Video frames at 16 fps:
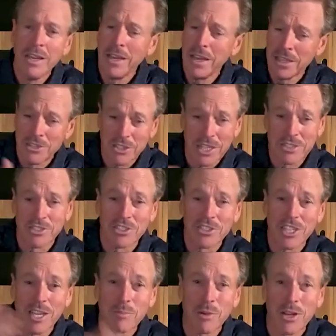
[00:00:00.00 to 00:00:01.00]
He sets a
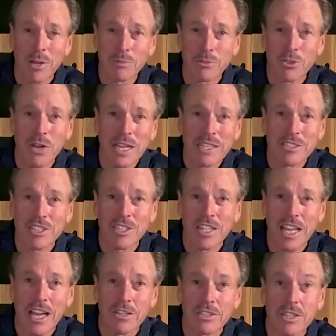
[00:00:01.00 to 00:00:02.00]
table up so I can sit
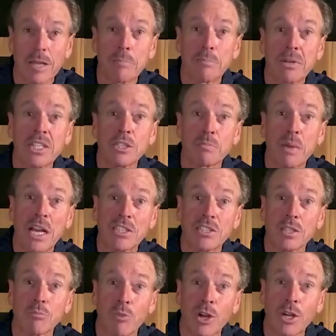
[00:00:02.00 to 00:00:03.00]
down and say, please pass
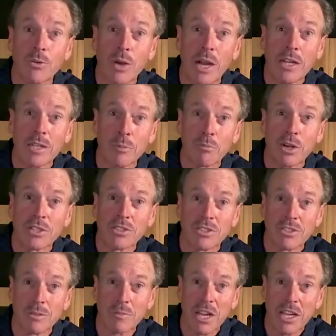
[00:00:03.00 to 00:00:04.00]
the bread right in the
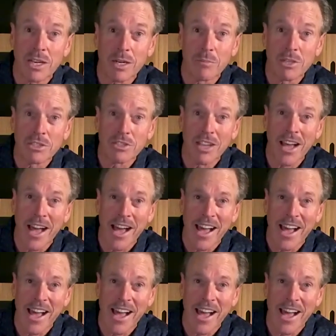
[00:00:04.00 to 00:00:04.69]
presence of my enemies.